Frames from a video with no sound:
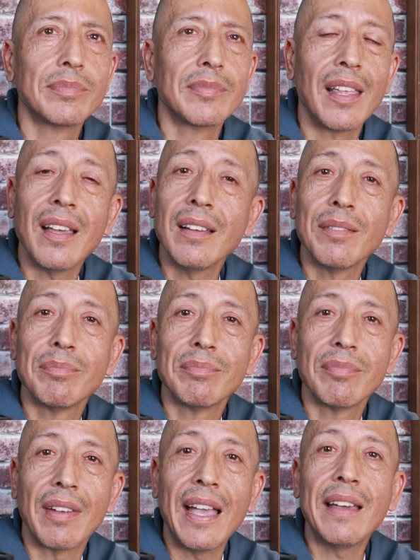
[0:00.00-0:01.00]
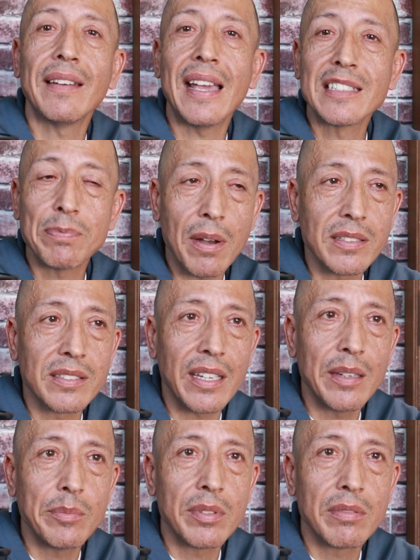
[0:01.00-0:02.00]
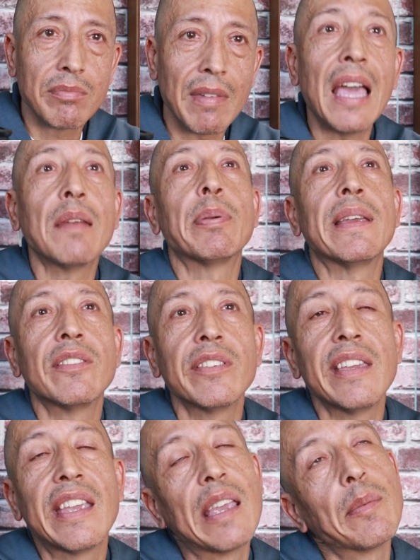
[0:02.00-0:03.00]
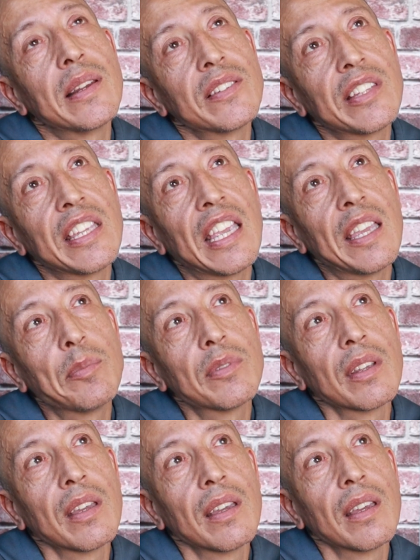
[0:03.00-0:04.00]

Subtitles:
Yeah, and Xbox games and PC game and Steam games.